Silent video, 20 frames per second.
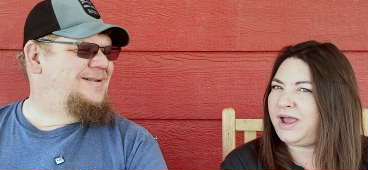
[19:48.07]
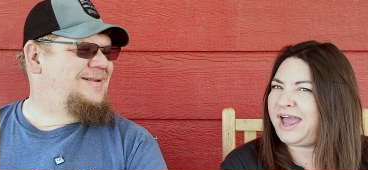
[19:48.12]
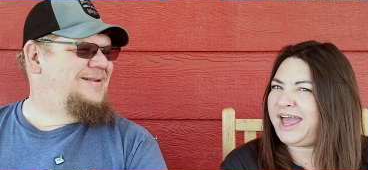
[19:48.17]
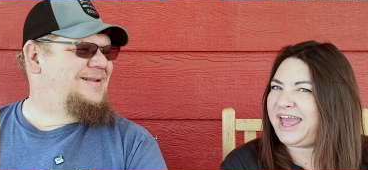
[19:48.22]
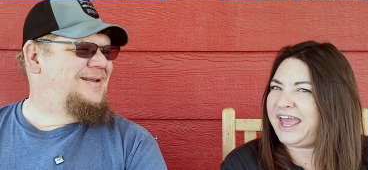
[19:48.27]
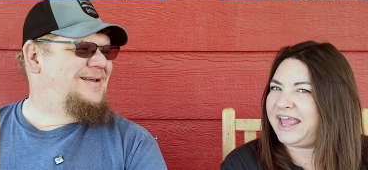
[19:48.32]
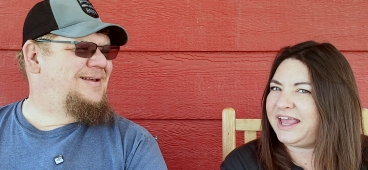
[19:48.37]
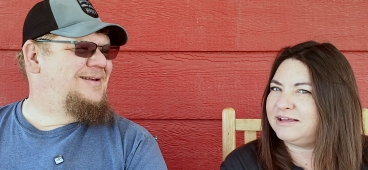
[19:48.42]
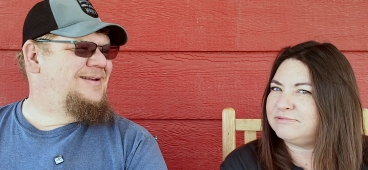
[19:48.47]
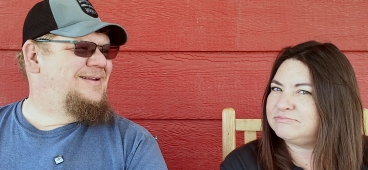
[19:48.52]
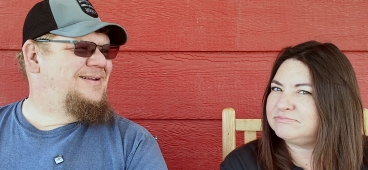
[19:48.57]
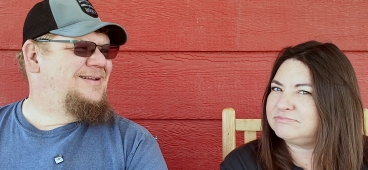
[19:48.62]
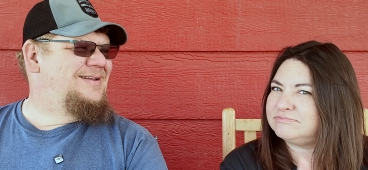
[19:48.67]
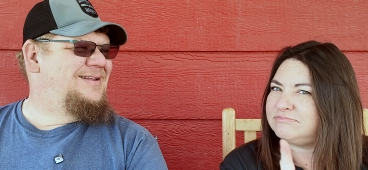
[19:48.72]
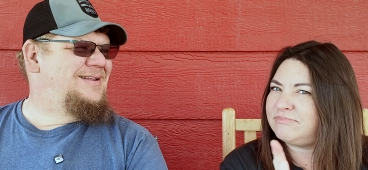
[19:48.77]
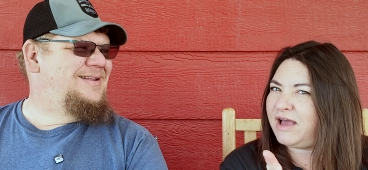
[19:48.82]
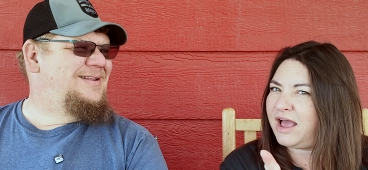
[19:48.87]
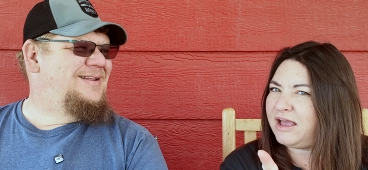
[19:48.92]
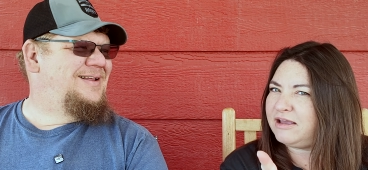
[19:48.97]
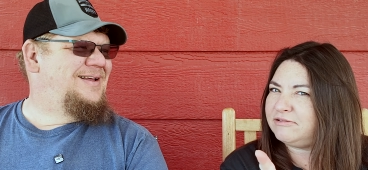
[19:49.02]
Speaker 1: hey,
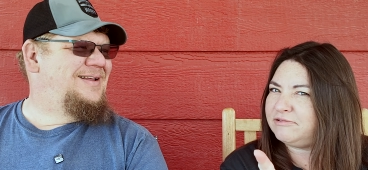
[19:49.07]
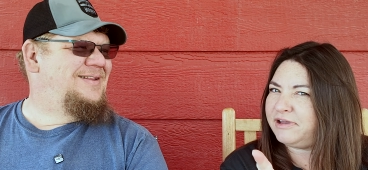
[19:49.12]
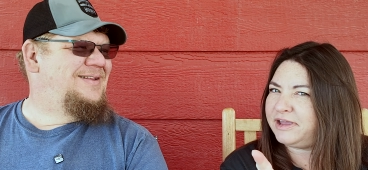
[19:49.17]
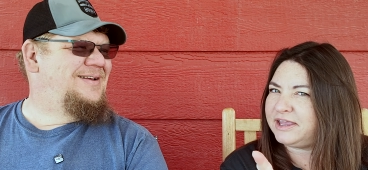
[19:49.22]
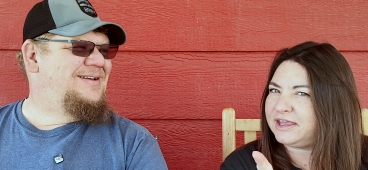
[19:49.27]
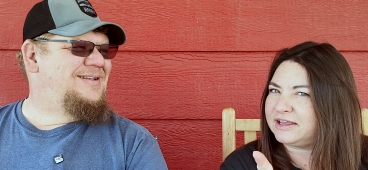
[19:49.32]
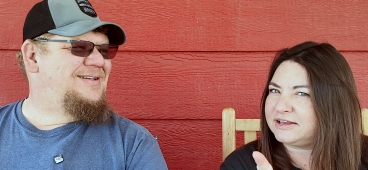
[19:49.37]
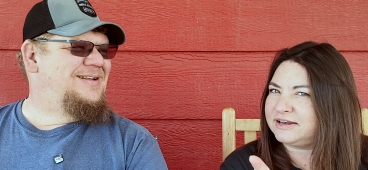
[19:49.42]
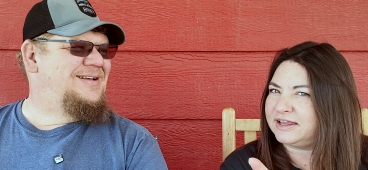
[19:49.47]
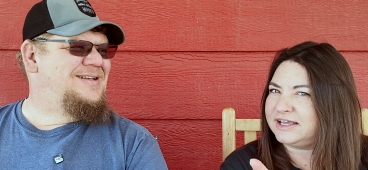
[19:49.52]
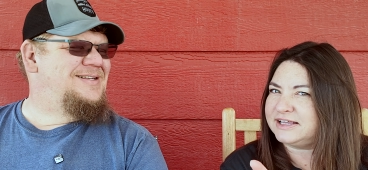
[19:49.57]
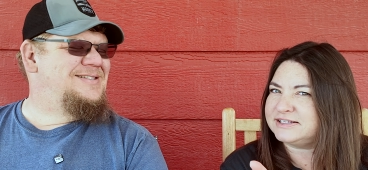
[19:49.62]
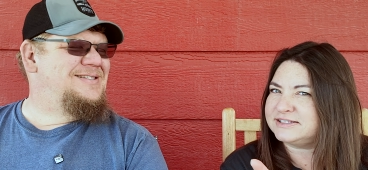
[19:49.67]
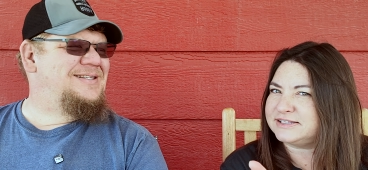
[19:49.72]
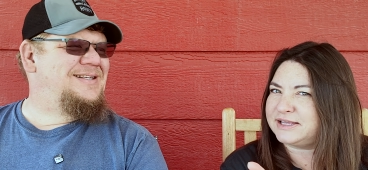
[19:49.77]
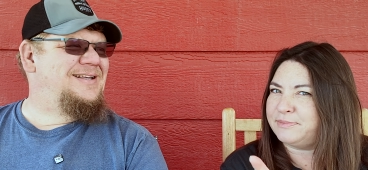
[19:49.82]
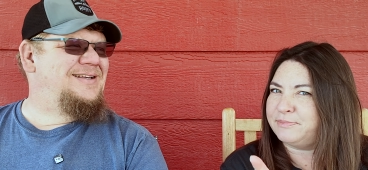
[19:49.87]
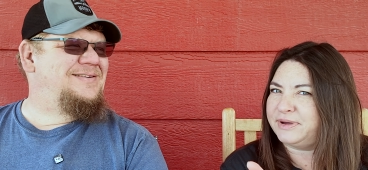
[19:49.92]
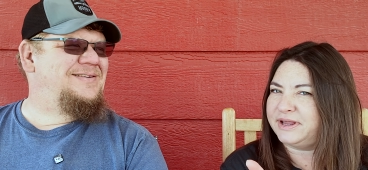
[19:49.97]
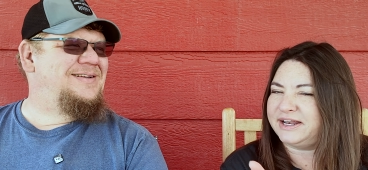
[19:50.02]
I recognize
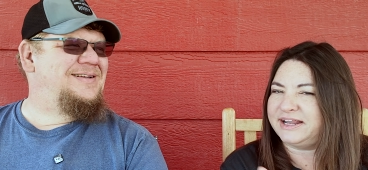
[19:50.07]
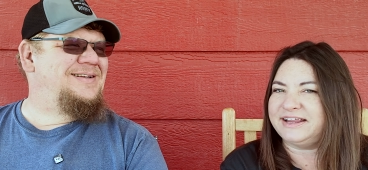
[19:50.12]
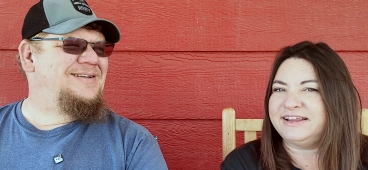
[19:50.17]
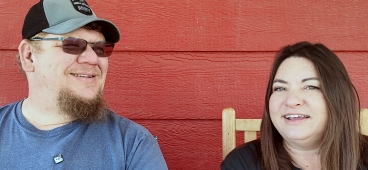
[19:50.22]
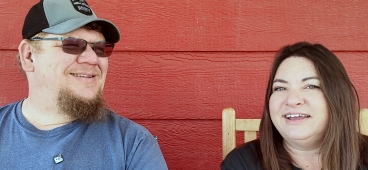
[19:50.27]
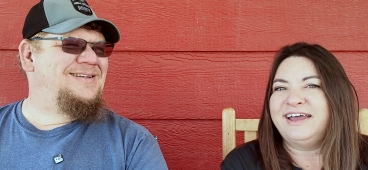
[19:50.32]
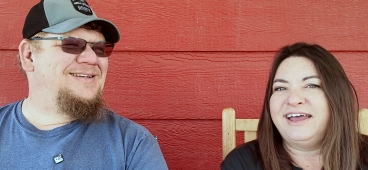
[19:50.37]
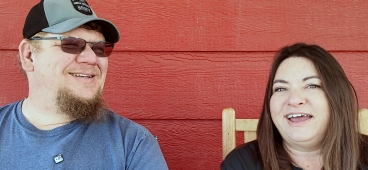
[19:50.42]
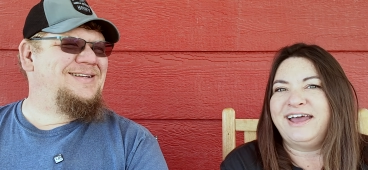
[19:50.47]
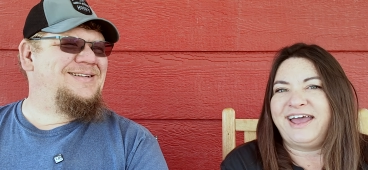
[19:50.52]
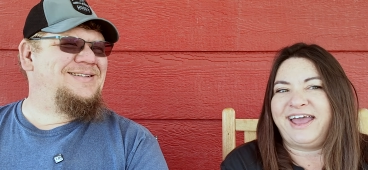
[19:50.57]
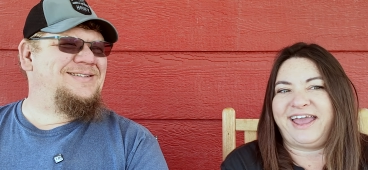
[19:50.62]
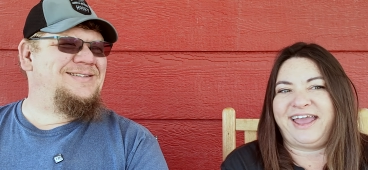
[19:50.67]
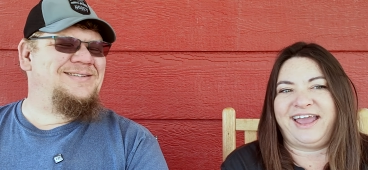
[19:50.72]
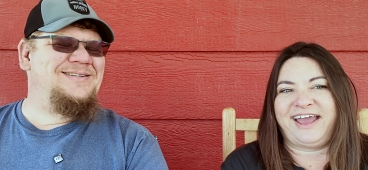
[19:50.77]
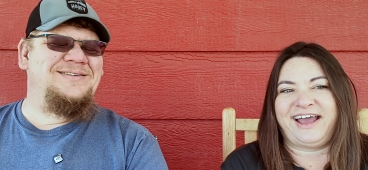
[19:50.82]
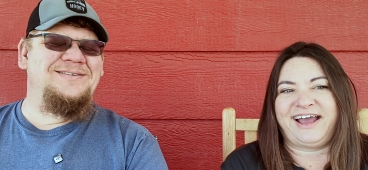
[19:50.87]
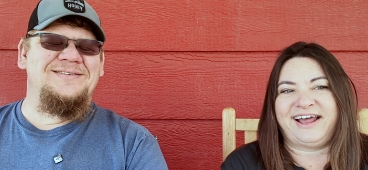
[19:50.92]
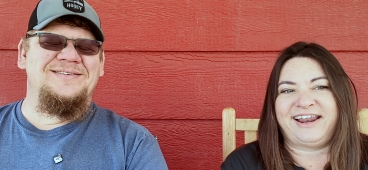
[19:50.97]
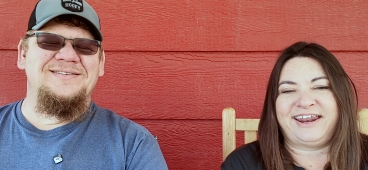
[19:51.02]
somebody.
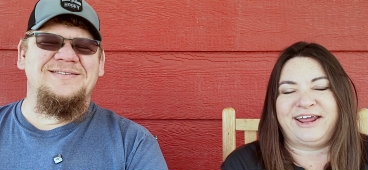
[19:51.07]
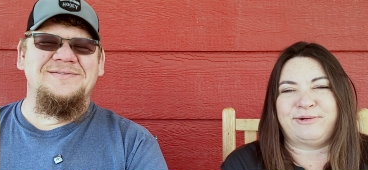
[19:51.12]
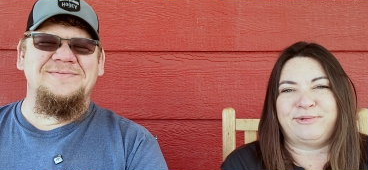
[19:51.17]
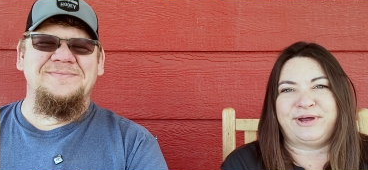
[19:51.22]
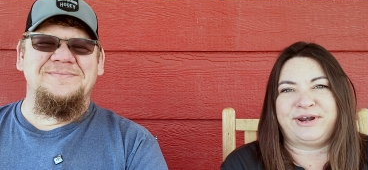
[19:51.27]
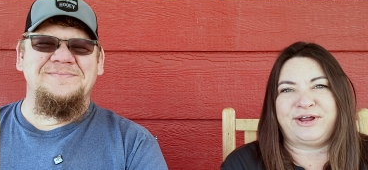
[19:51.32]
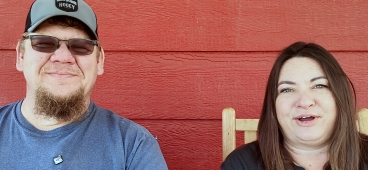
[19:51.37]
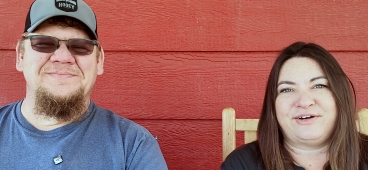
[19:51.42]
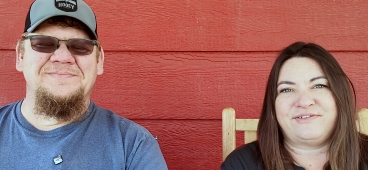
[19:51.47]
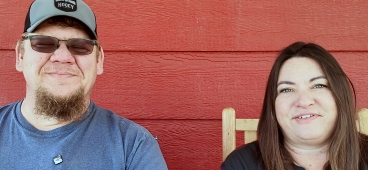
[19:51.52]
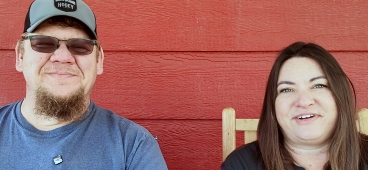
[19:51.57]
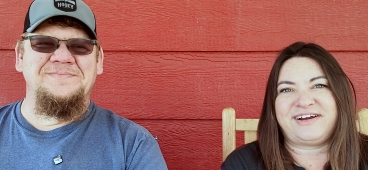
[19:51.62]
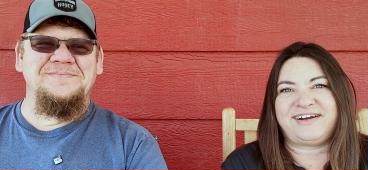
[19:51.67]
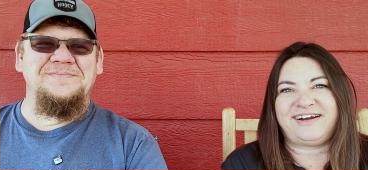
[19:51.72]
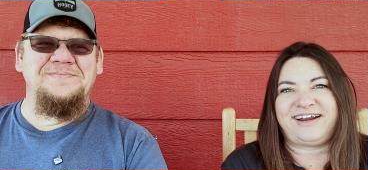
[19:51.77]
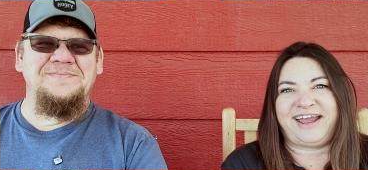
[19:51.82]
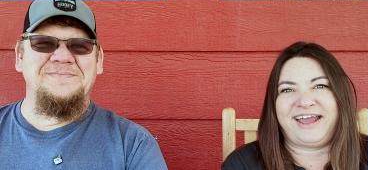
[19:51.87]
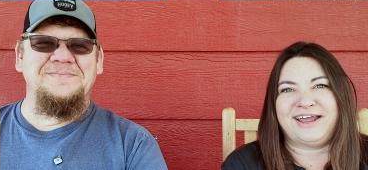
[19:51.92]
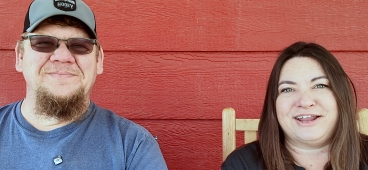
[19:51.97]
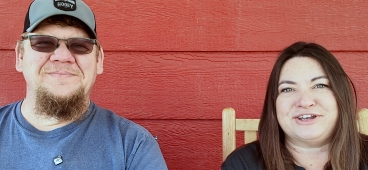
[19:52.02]
And I went
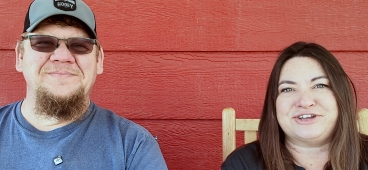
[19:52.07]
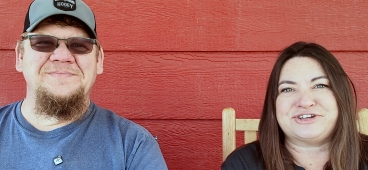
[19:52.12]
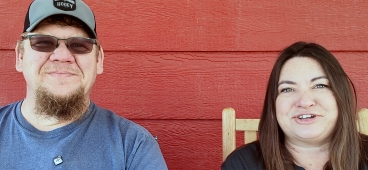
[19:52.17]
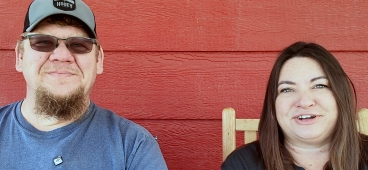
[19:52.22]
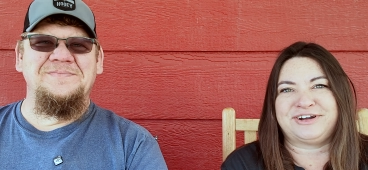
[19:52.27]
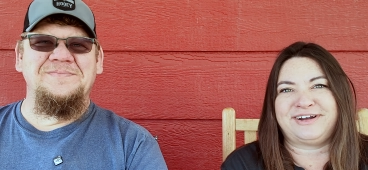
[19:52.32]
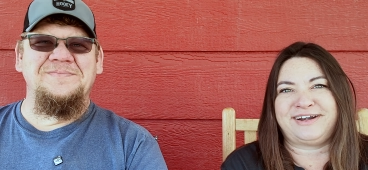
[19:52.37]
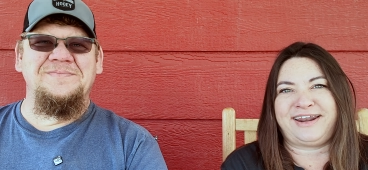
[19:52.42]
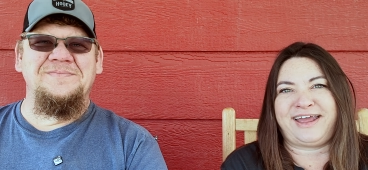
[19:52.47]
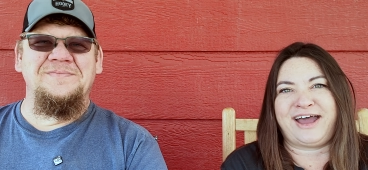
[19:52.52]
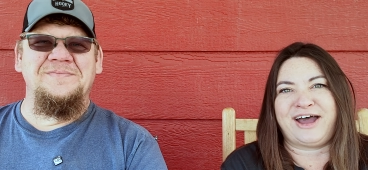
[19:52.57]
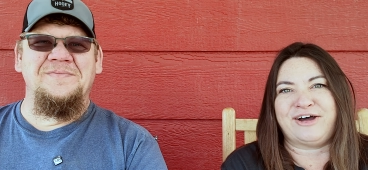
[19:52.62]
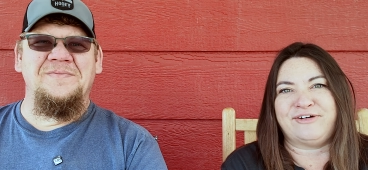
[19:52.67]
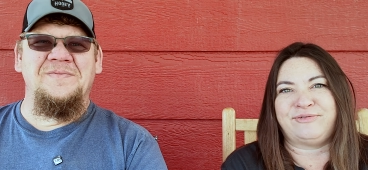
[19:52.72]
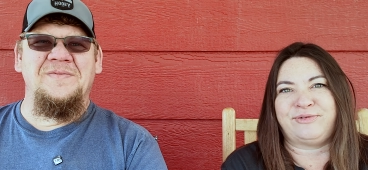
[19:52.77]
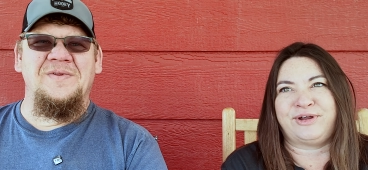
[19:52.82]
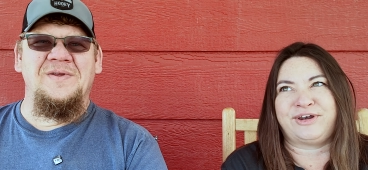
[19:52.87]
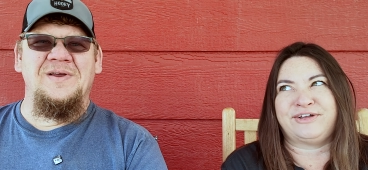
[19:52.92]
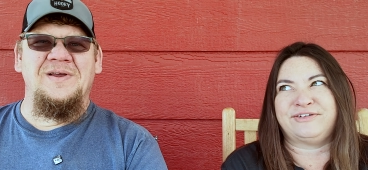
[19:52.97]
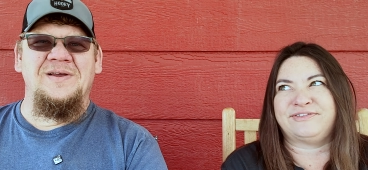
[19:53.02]
over, and sure
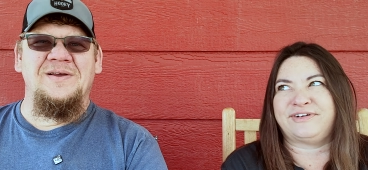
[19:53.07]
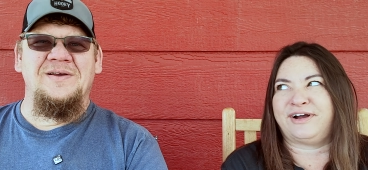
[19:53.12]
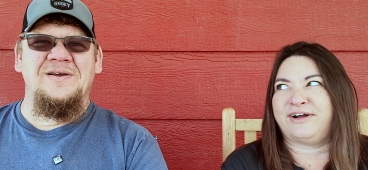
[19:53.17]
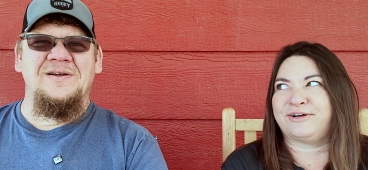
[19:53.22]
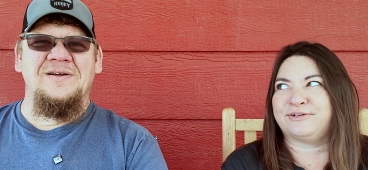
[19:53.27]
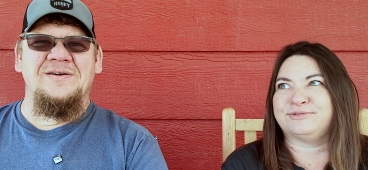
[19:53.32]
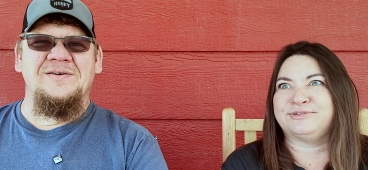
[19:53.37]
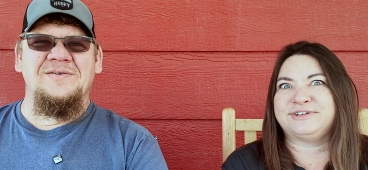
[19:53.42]
enough, one of our